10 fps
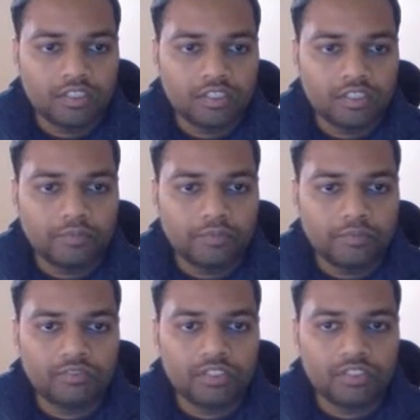Mail
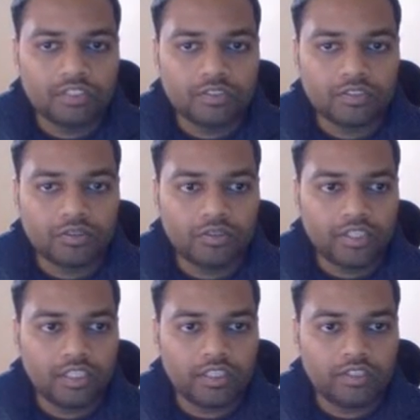server is
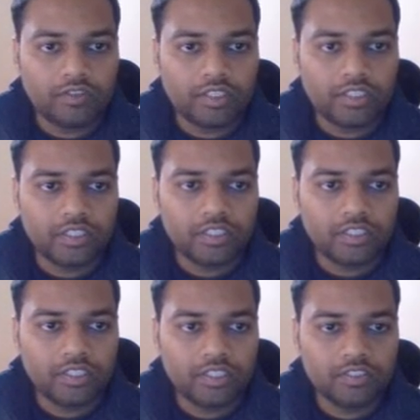okay. Login
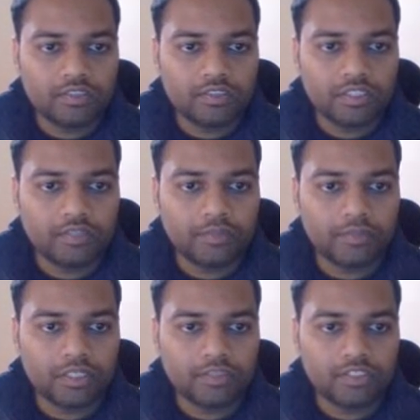details, login
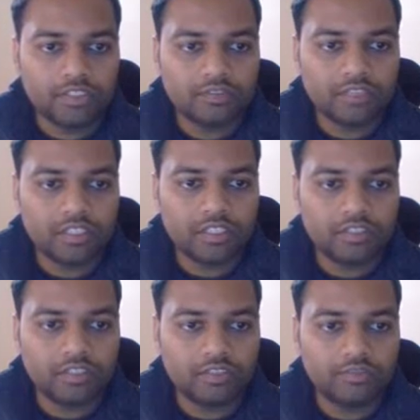password, that's
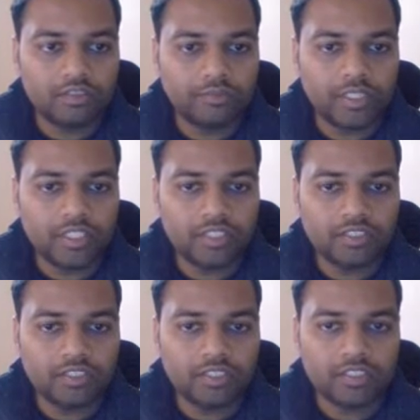fine. Default mail
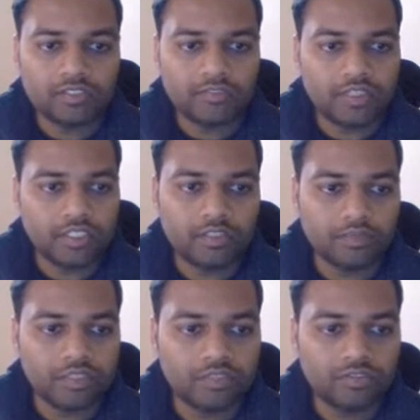category, it's fine. I
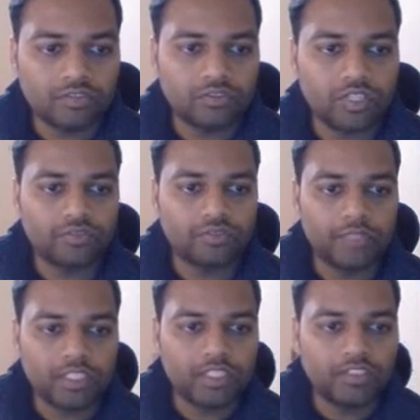mean, we don't have to
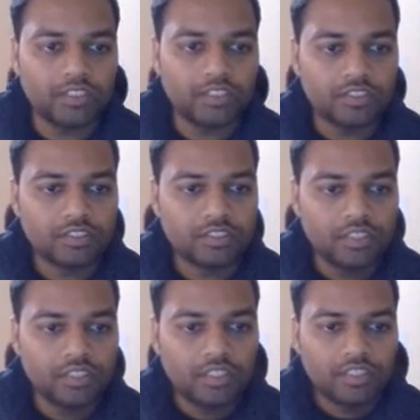make any changes.
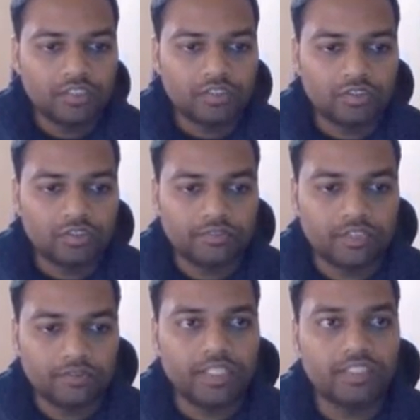So if you
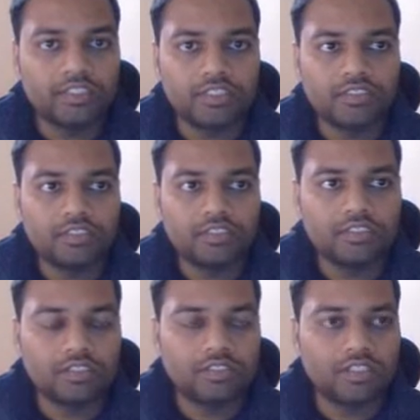have made any changes,
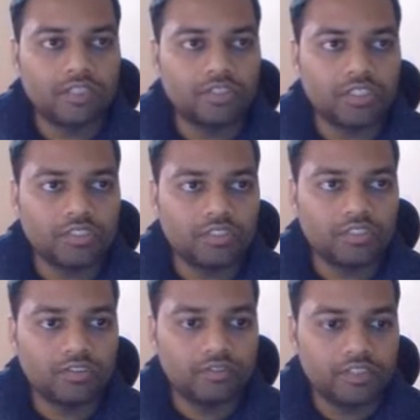just save the
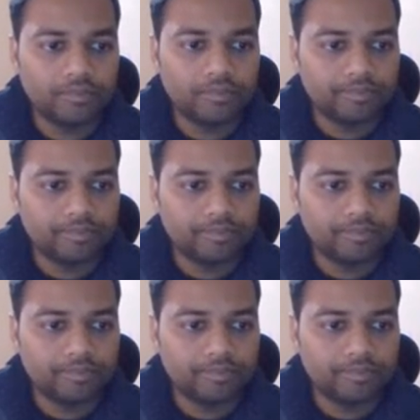changes over here,